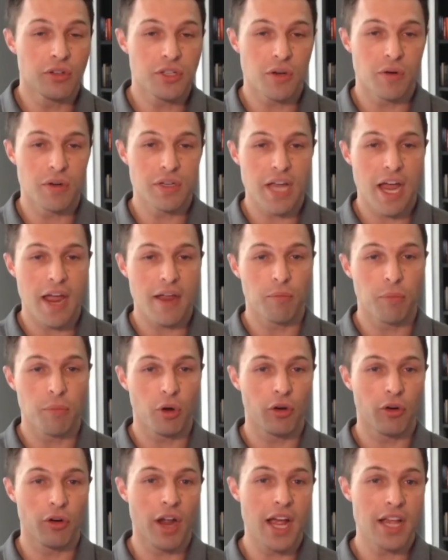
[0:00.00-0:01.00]
And so as I
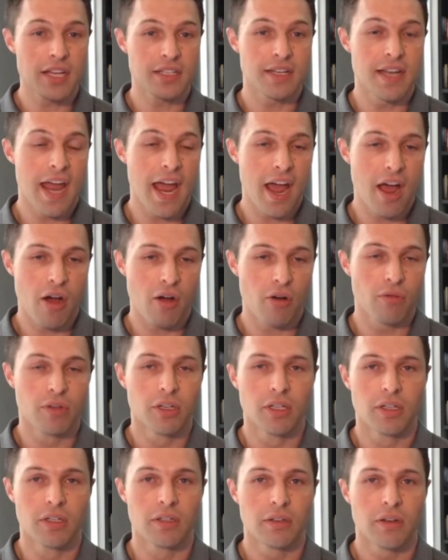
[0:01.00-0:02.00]
progress
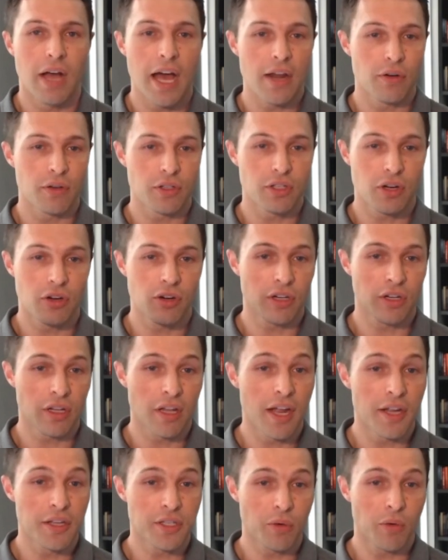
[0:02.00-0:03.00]
now, I don't turn
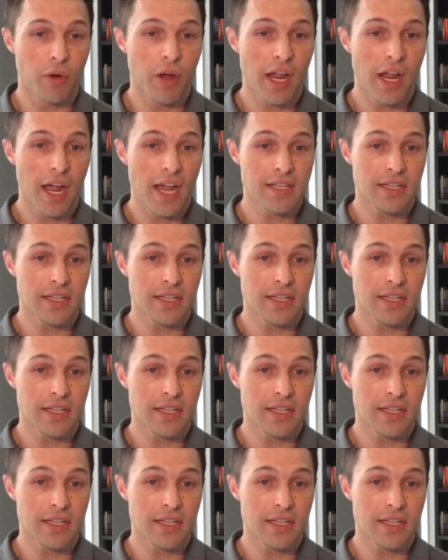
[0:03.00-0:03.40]
clients away.